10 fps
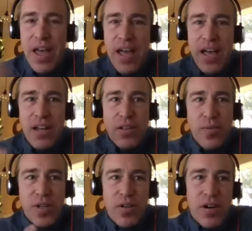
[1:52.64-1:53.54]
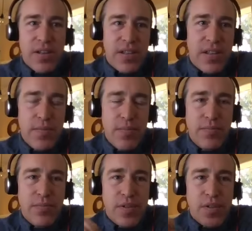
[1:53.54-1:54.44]
And it loops across
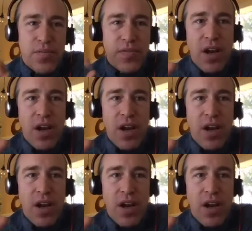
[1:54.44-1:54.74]
them, sort of